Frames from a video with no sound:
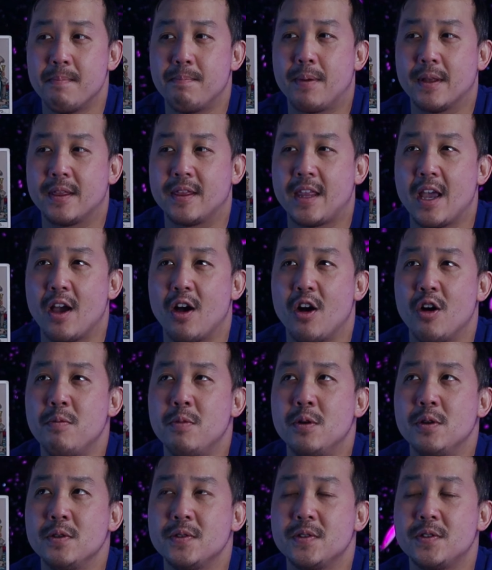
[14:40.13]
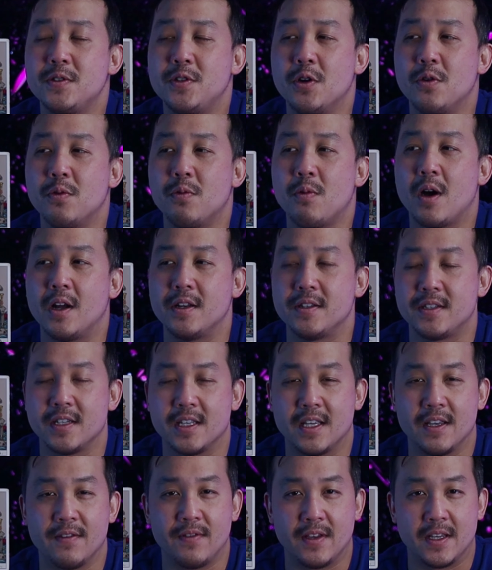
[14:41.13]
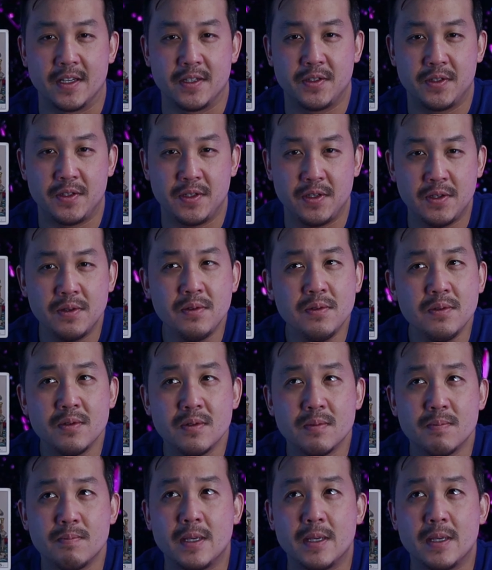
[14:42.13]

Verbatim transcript: but they almost don't want to give in to you